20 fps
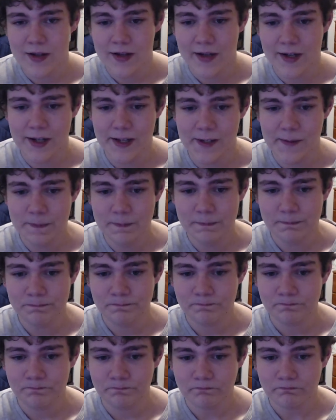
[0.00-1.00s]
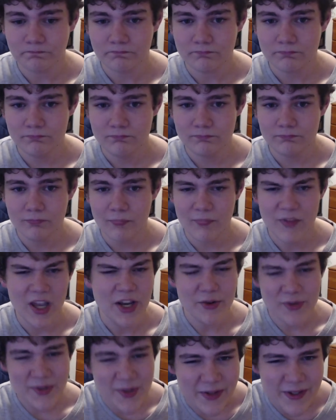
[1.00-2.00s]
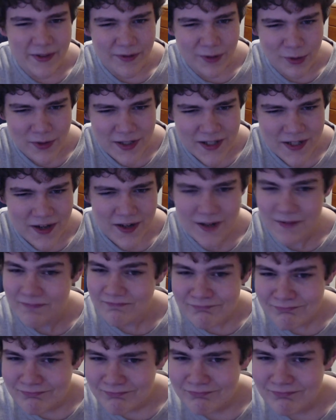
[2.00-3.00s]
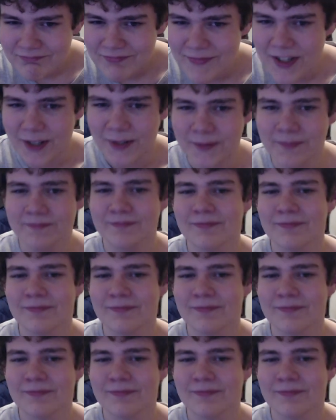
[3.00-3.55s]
Um, and it was only for one song, so.